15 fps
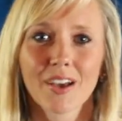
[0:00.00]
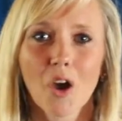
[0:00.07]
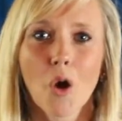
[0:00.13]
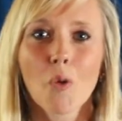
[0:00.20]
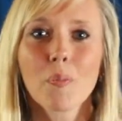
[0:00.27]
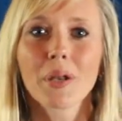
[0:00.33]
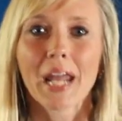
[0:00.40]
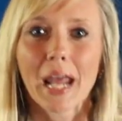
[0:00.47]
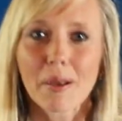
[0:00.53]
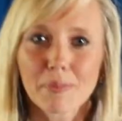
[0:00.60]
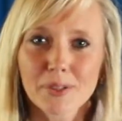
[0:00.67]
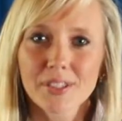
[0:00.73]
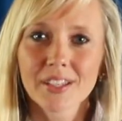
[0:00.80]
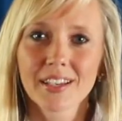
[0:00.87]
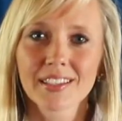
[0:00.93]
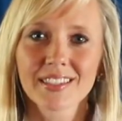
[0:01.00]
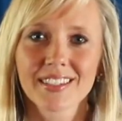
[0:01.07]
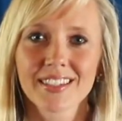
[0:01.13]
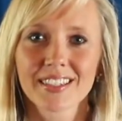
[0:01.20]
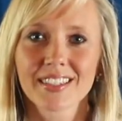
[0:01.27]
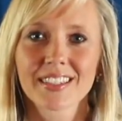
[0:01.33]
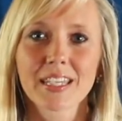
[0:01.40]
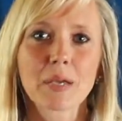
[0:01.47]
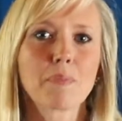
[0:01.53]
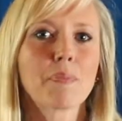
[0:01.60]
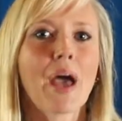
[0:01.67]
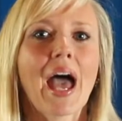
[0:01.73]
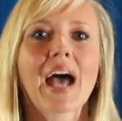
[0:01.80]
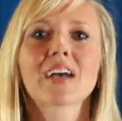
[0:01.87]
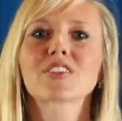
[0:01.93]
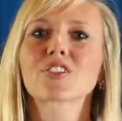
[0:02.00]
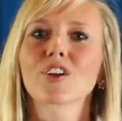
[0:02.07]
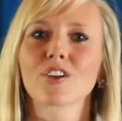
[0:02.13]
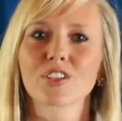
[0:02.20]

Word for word: Hope enables us to see past